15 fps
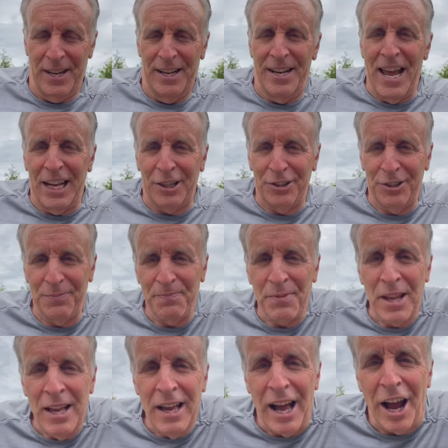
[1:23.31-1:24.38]
Next,
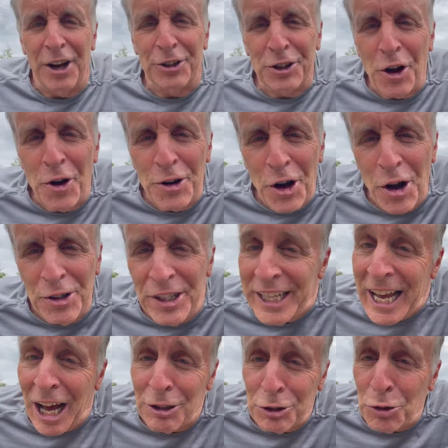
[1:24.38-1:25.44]
I turn on
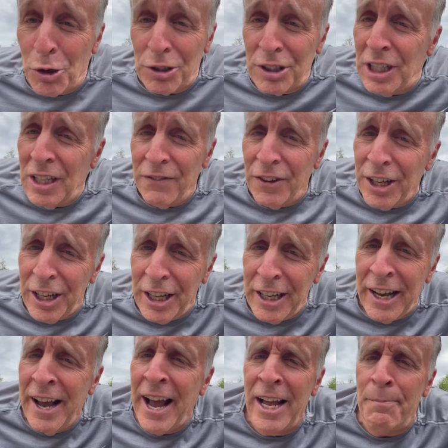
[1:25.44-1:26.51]
the outdoor
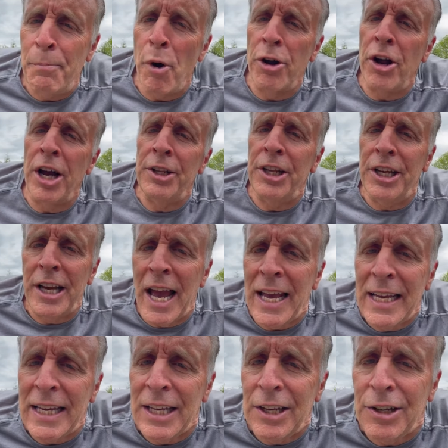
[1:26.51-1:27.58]
TV and put on the
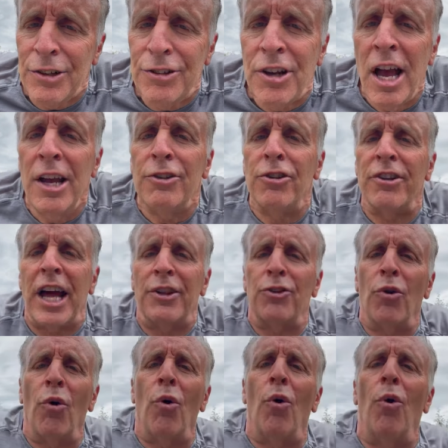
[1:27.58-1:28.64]
Yankees, so that's
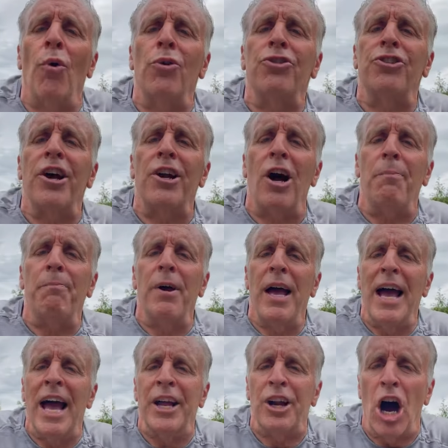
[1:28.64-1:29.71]
all set up
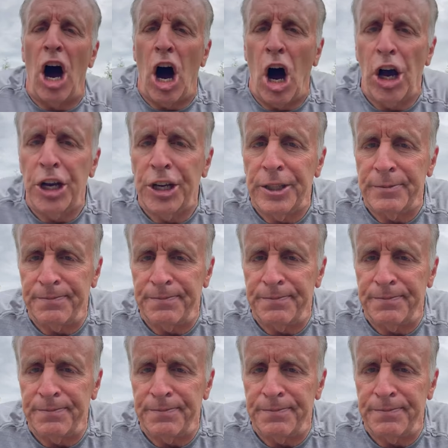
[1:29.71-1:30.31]
and on.